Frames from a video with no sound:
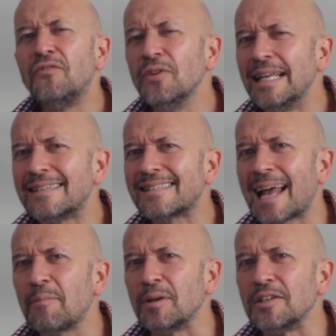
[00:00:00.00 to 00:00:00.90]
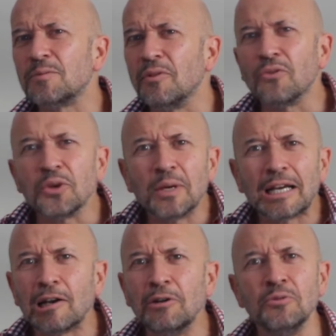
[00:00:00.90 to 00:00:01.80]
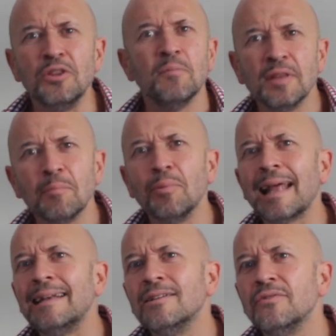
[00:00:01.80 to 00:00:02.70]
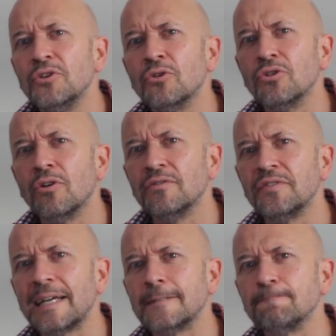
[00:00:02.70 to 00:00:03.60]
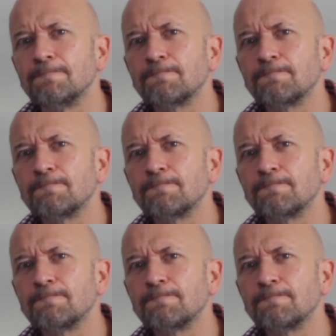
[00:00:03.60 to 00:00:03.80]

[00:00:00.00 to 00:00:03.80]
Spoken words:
fully established before you include them in the blend of your Grand Vin.